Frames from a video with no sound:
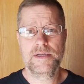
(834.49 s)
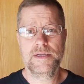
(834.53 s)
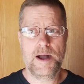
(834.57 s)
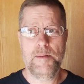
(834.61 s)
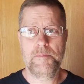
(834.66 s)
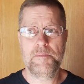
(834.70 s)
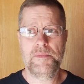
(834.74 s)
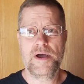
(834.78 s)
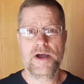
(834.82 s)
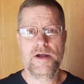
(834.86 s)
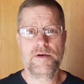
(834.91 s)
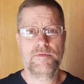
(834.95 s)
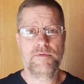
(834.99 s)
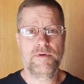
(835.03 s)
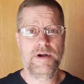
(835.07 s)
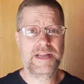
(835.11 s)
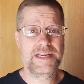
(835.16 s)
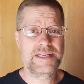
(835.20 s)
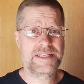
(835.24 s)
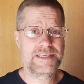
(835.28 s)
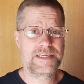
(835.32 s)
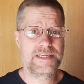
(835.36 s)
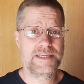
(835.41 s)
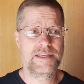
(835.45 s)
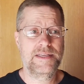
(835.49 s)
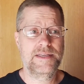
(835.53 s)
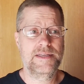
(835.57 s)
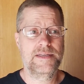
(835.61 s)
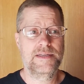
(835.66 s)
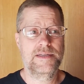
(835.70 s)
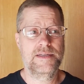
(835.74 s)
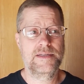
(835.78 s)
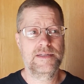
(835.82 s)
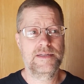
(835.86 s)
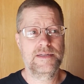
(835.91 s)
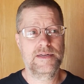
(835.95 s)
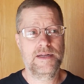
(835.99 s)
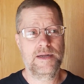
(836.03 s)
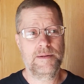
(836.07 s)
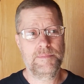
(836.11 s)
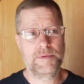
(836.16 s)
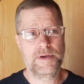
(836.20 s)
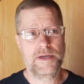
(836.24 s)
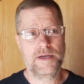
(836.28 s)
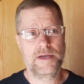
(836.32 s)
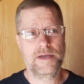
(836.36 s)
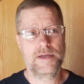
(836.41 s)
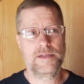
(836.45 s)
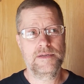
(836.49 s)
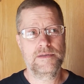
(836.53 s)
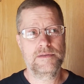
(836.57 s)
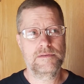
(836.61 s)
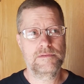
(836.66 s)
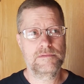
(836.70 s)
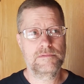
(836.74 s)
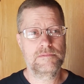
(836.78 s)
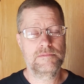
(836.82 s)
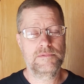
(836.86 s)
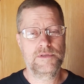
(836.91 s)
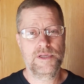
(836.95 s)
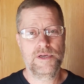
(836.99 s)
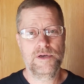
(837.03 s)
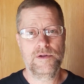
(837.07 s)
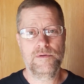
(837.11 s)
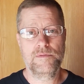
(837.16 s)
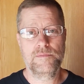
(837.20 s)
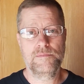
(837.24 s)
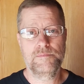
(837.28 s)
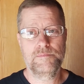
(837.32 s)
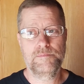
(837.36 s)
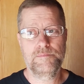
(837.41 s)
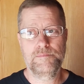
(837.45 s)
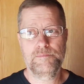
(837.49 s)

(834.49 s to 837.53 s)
I'm not racing it, I'm not, you know,